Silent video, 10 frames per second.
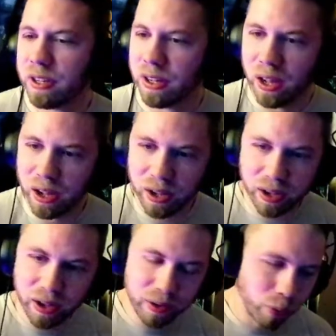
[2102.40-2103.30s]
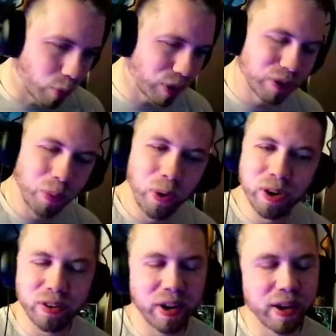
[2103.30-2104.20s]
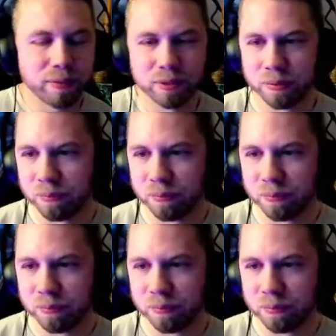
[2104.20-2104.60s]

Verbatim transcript: uh, World of Warcraft.